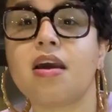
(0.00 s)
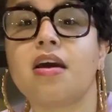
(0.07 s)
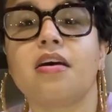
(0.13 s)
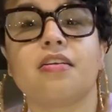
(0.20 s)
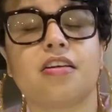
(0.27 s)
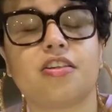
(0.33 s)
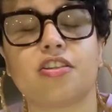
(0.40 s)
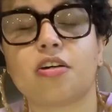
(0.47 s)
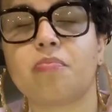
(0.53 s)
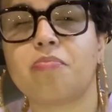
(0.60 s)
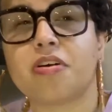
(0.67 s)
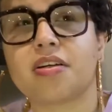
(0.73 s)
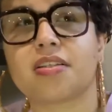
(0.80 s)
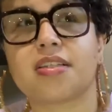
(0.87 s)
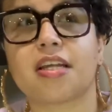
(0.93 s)
These are
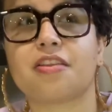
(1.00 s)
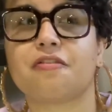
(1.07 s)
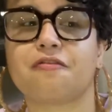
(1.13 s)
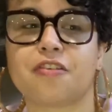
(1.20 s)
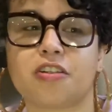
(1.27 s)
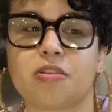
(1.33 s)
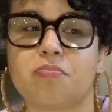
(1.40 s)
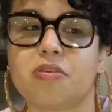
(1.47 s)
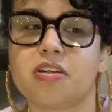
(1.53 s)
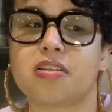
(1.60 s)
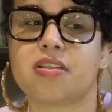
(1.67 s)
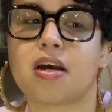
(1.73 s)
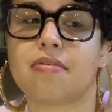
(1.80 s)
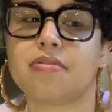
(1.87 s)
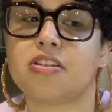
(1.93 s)
books that the first books
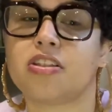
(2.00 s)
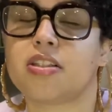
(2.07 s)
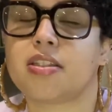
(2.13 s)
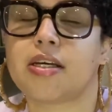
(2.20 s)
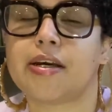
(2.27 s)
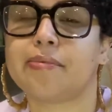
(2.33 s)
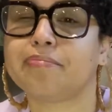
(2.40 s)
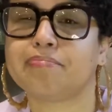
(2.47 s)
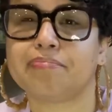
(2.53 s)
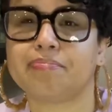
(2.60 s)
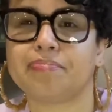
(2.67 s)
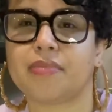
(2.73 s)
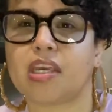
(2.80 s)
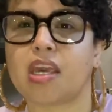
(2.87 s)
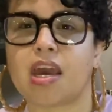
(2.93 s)
I was just like,
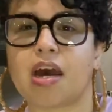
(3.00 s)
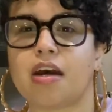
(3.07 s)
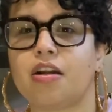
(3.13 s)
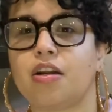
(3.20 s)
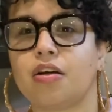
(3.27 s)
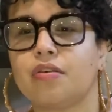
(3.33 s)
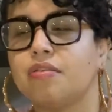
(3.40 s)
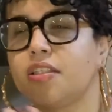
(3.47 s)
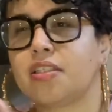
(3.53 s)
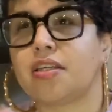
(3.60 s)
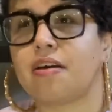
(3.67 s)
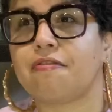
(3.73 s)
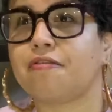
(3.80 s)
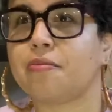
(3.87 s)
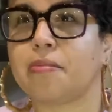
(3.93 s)
mm, yeah, no, this
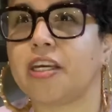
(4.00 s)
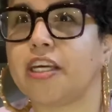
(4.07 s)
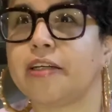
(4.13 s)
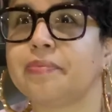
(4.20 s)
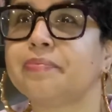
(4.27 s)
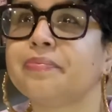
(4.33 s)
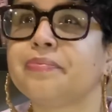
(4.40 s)
ain't for me.